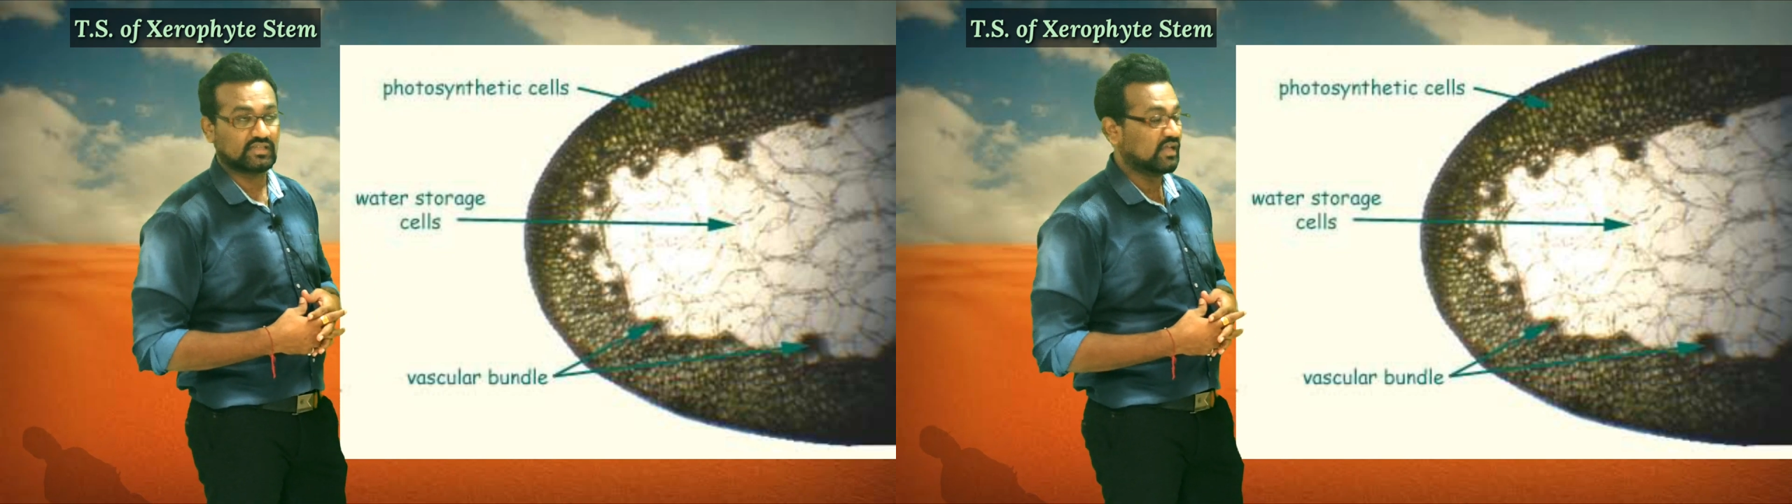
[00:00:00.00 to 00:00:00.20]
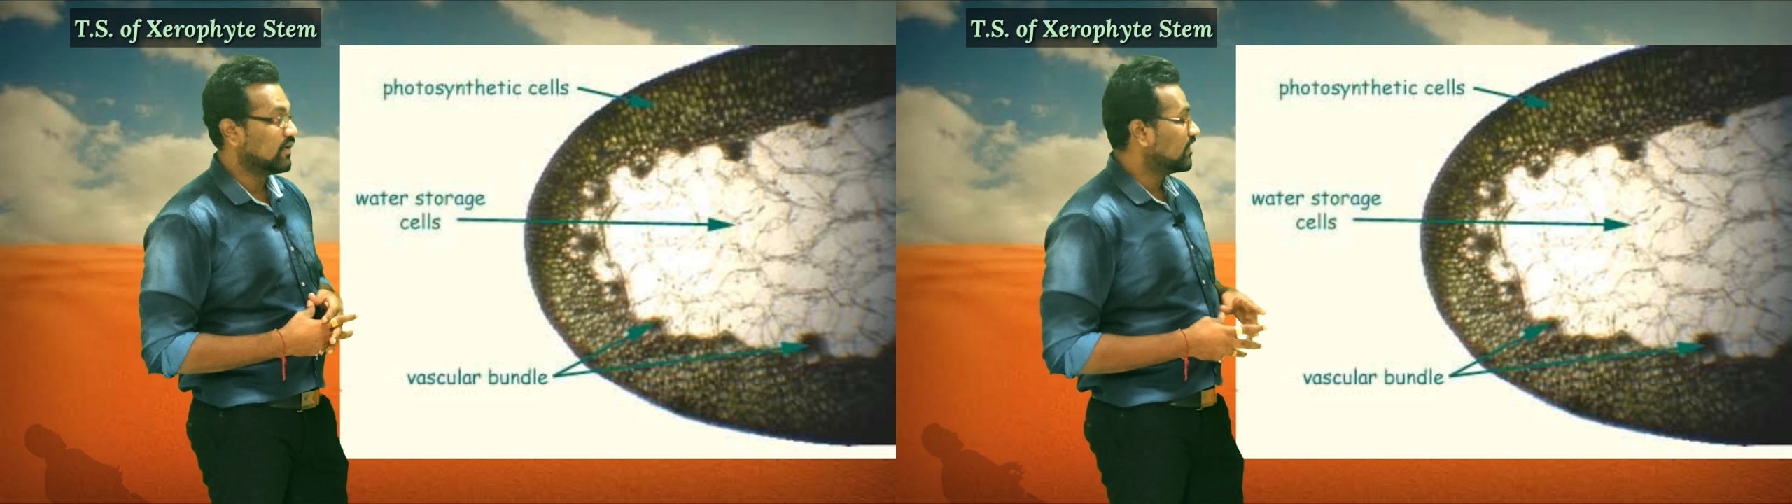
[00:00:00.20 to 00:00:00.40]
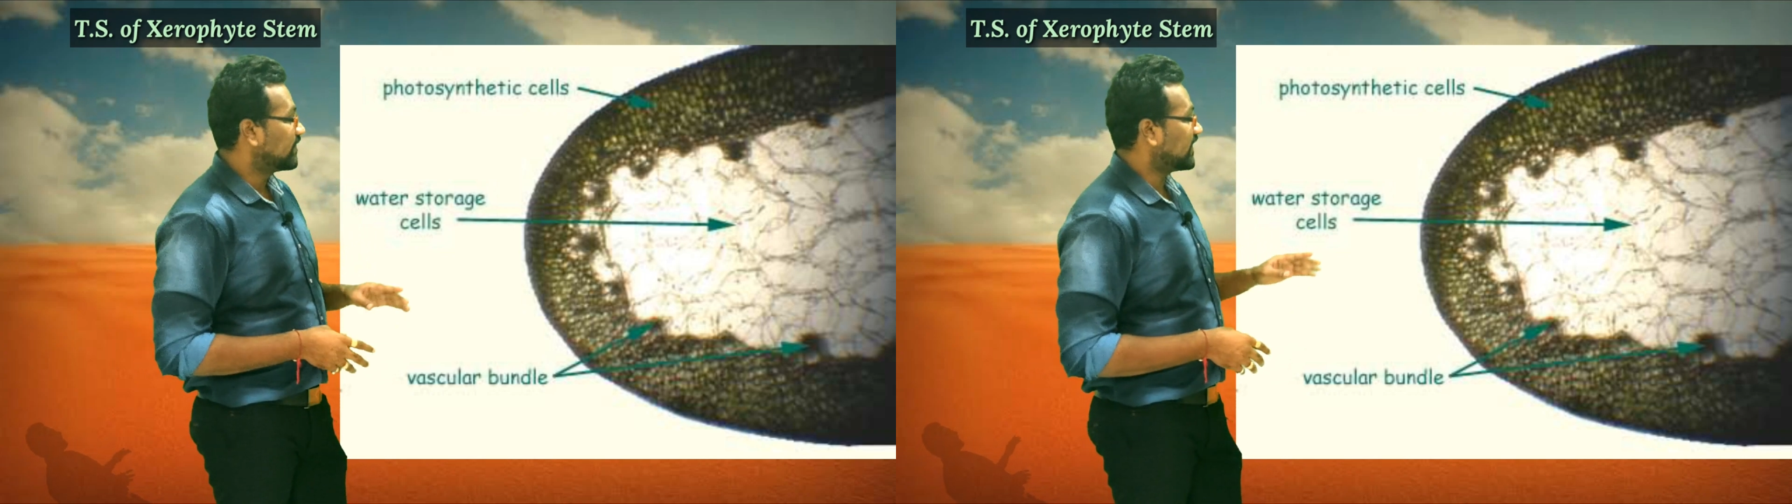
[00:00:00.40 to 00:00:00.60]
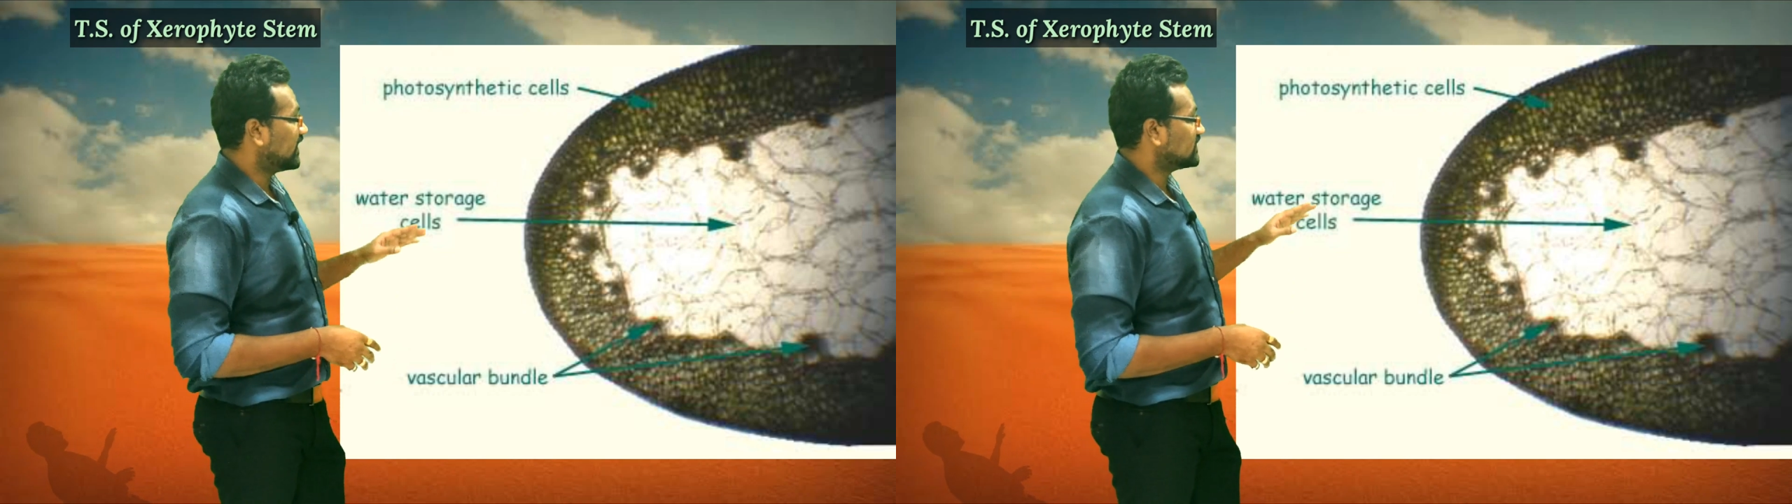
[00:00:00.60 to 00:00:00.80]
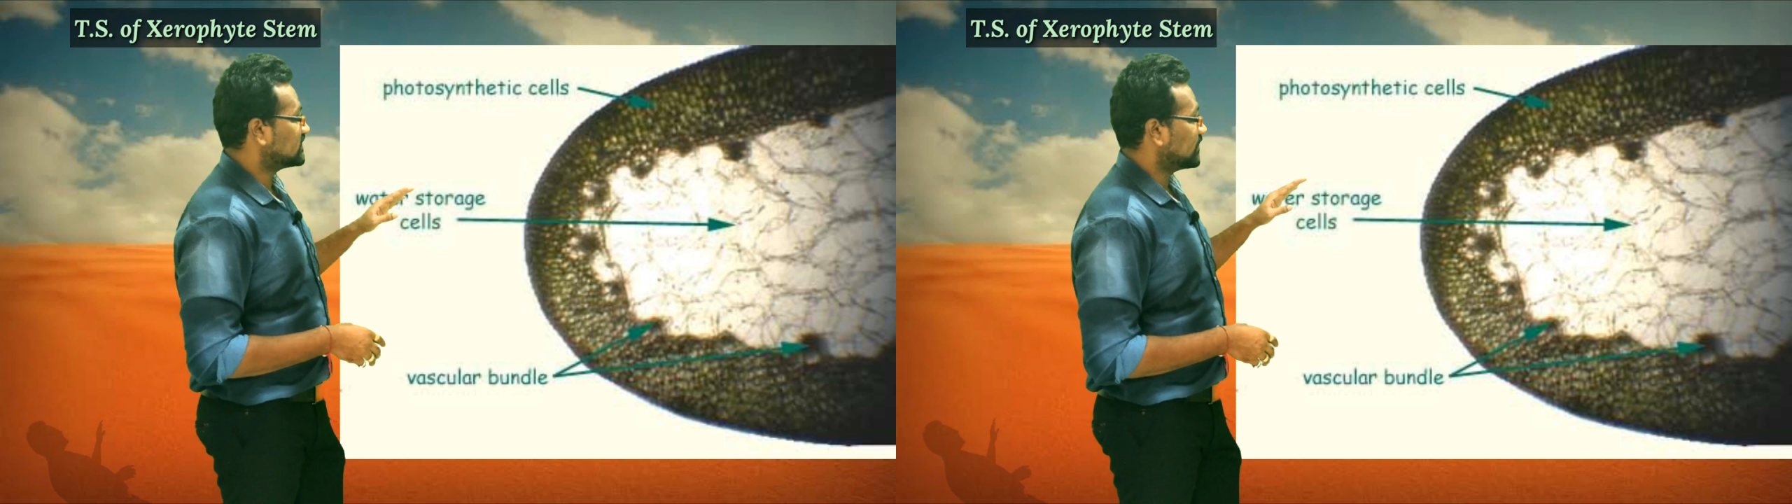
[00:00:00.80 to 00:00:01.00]

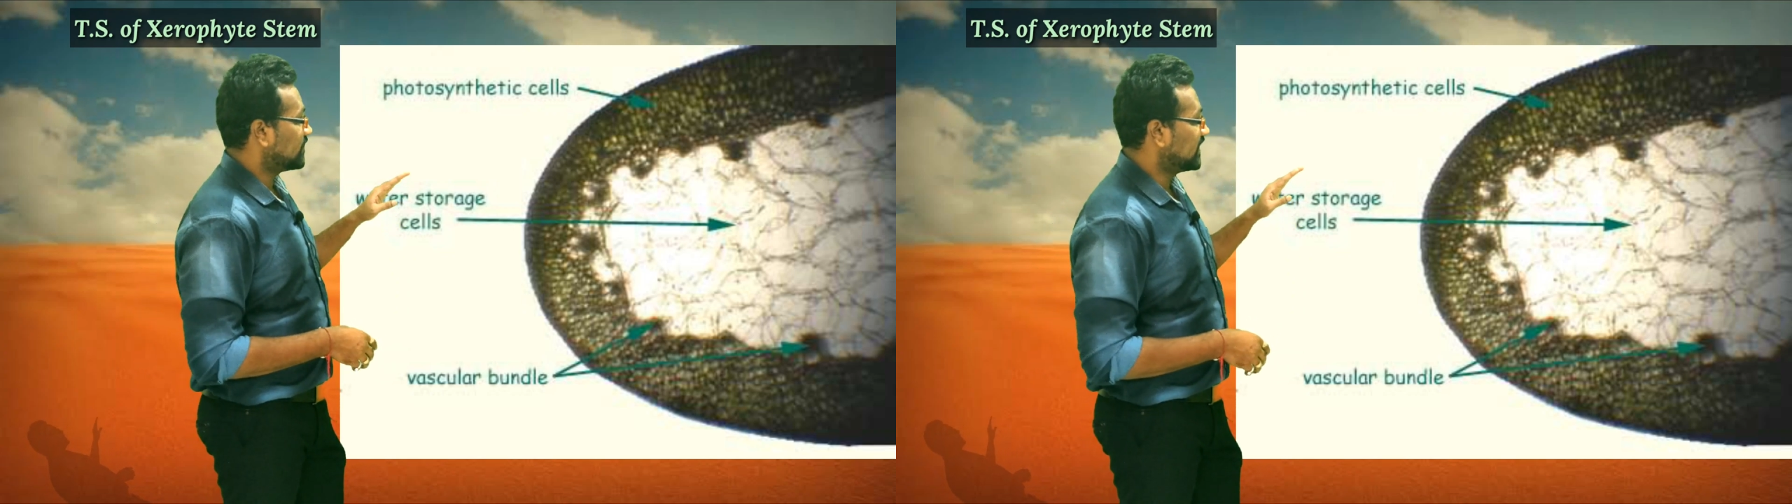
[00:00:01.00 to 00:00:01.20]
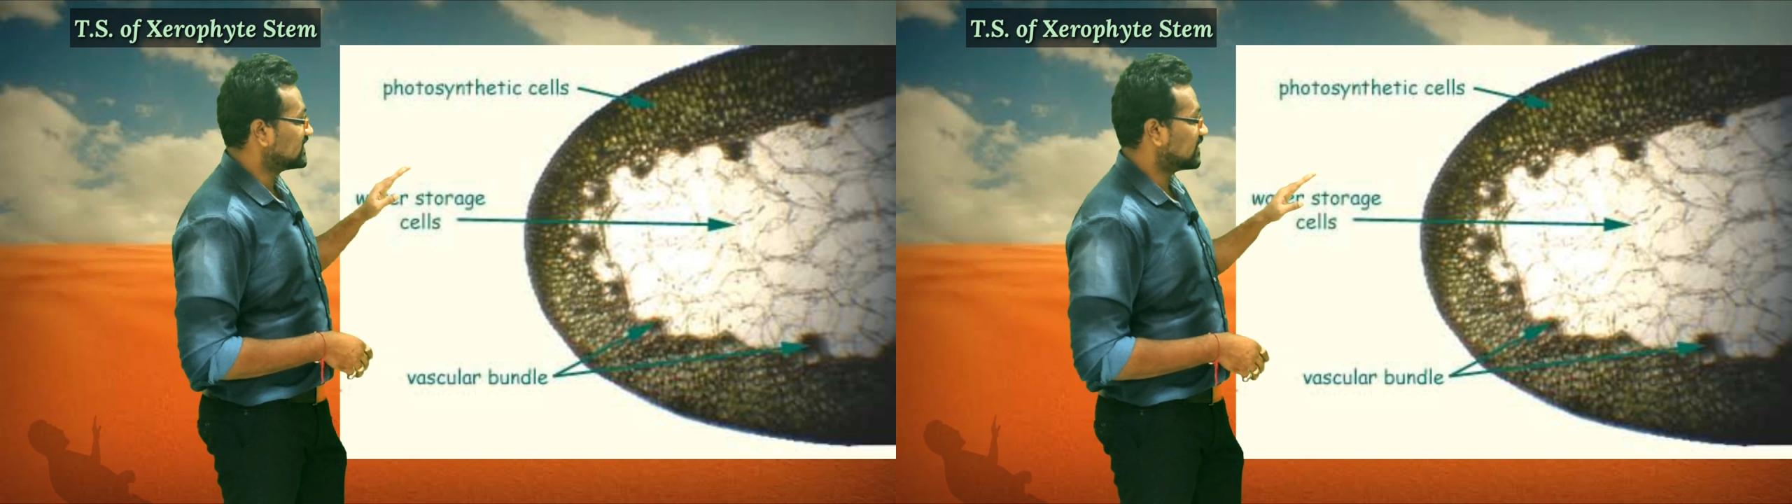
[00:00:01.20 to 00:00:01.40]
Friends, please